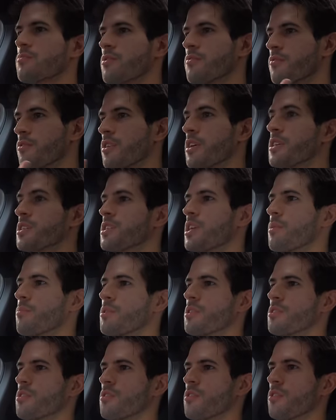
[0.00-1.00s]
before I step
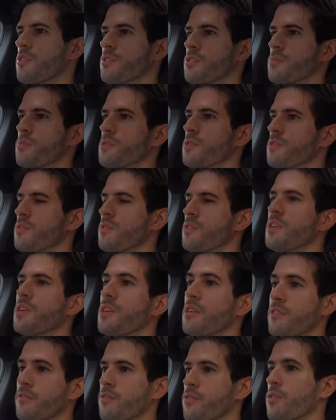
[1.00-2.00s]
into the hospital
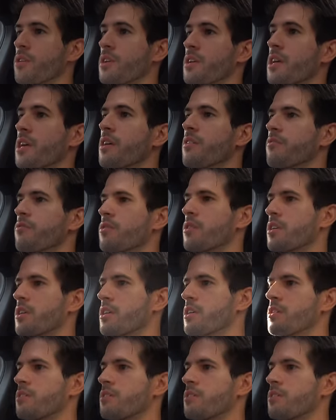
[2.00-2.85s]
for a day of work.